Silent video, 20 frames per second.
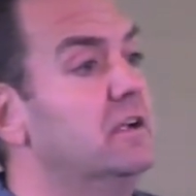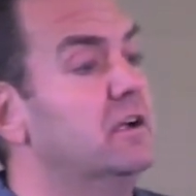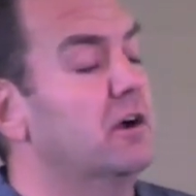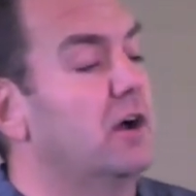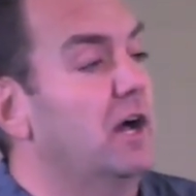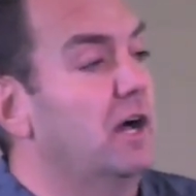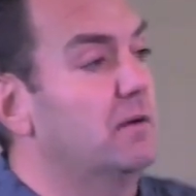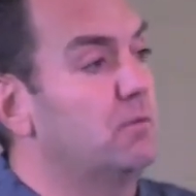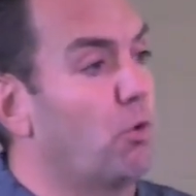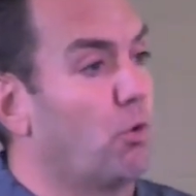
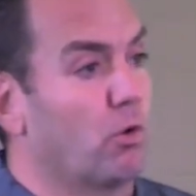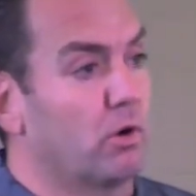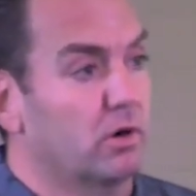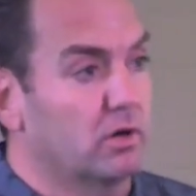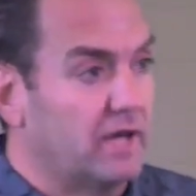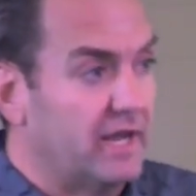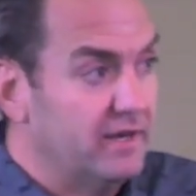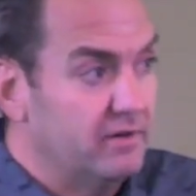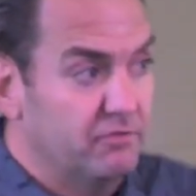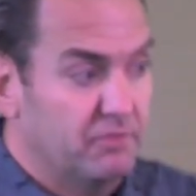uh, or
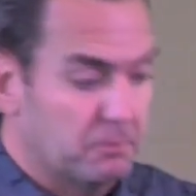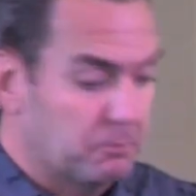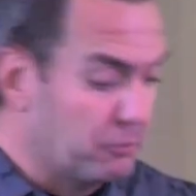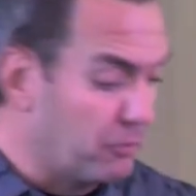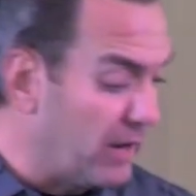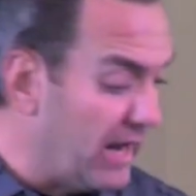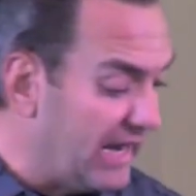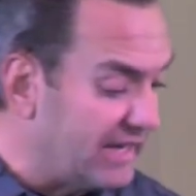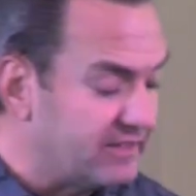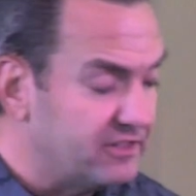kind of the
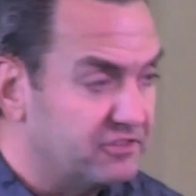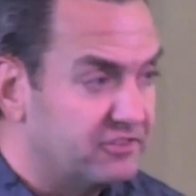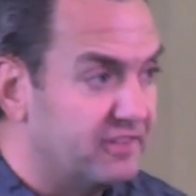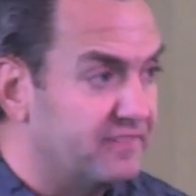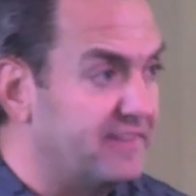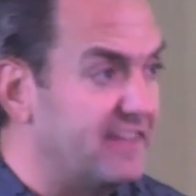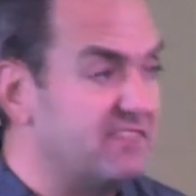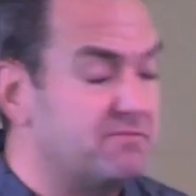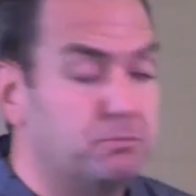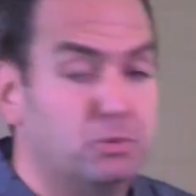practice
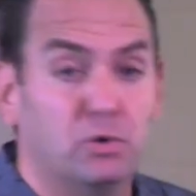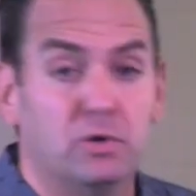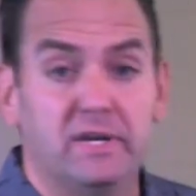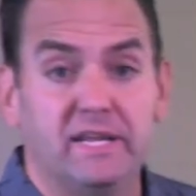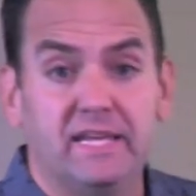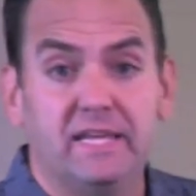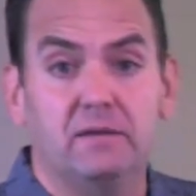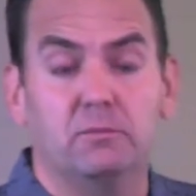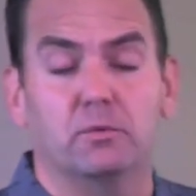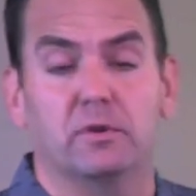that they've put
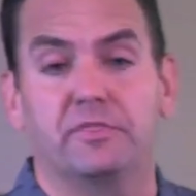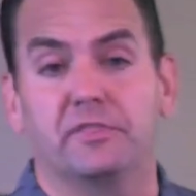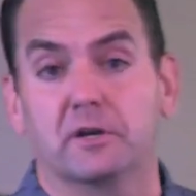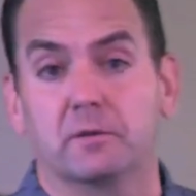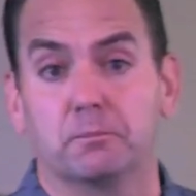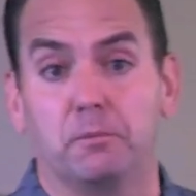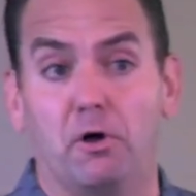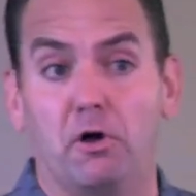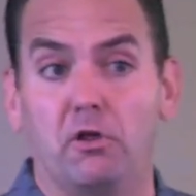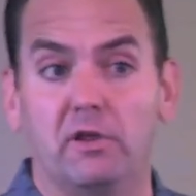in with their
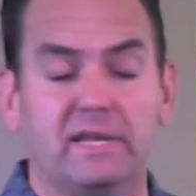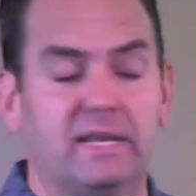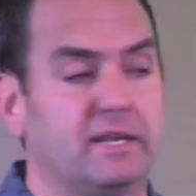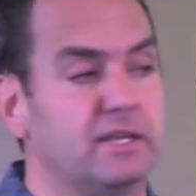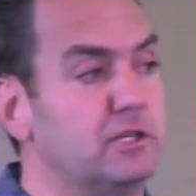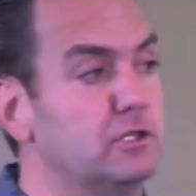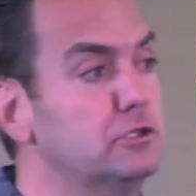ball handling.